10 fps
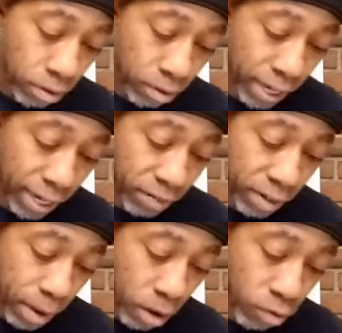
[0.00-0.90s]
Can't
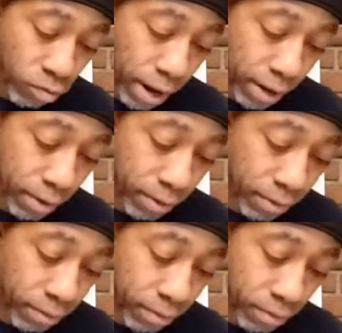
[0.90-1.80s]
read my own writing.
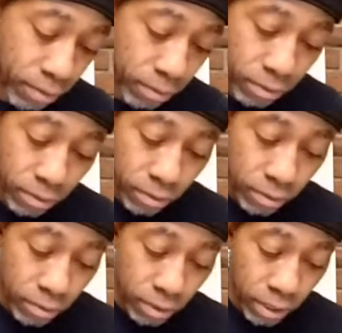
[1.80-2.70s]

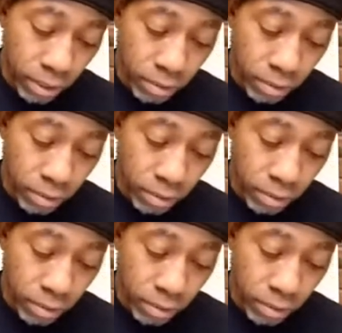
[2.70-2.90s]
He